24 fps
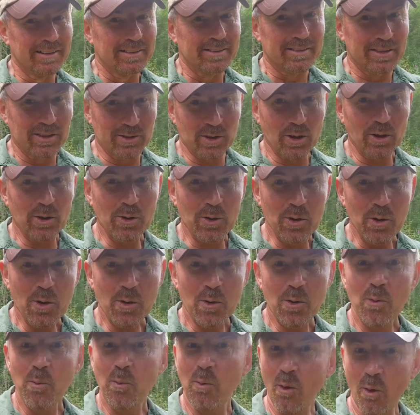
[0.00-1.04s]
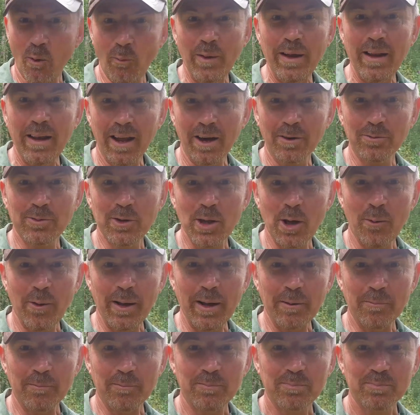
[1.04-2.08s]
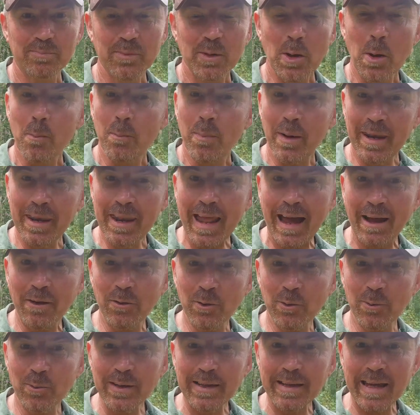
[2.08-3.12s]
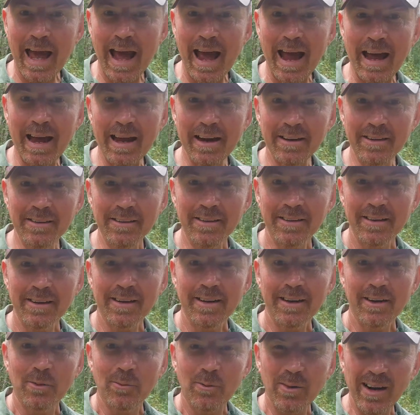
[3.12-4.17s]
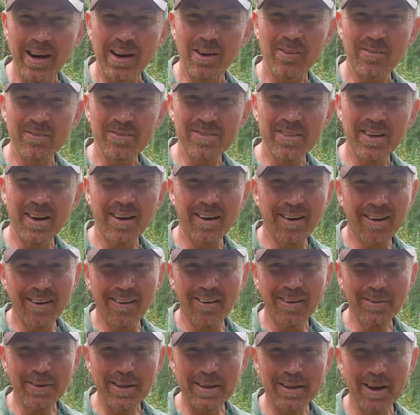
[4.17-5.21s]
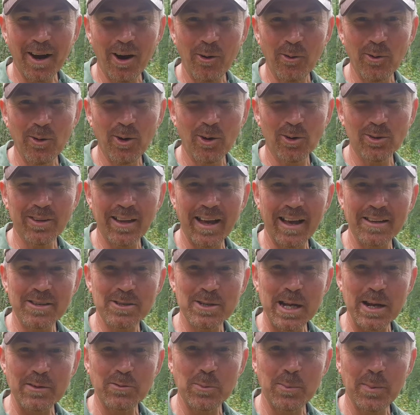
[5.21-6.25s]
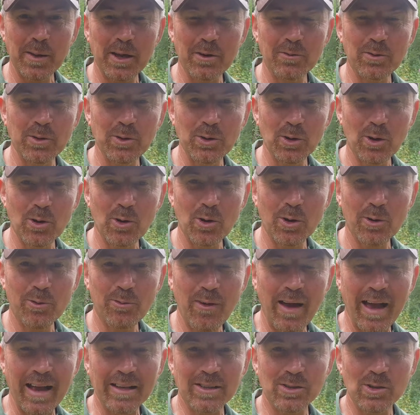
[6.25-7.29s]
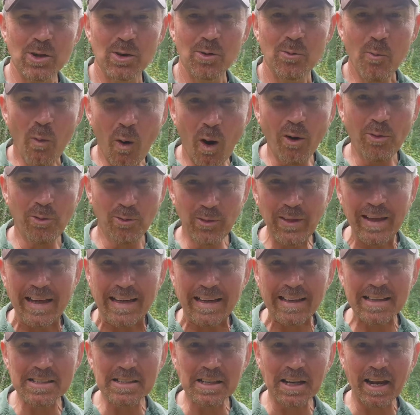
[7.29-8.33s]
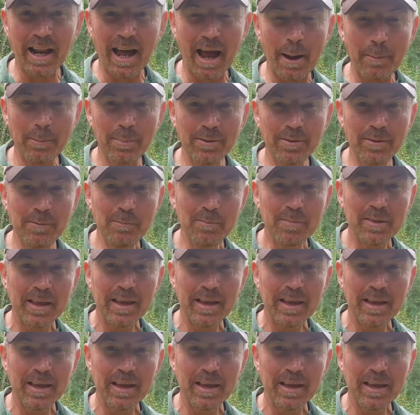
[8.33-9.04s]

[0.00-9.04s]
to do what we love doing. But now that we can, well, I think the whole lockdown is going to have a bit of a knock-on effect. What I think is going to happen